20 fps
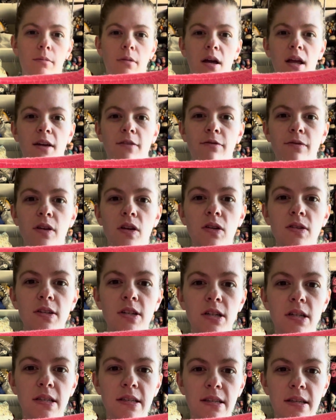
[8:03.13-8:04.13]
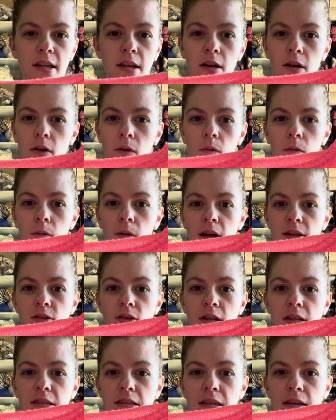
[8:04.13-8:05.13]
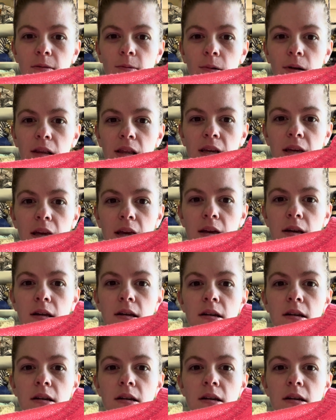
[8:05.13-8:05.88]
It feels just, you know, as you can see, really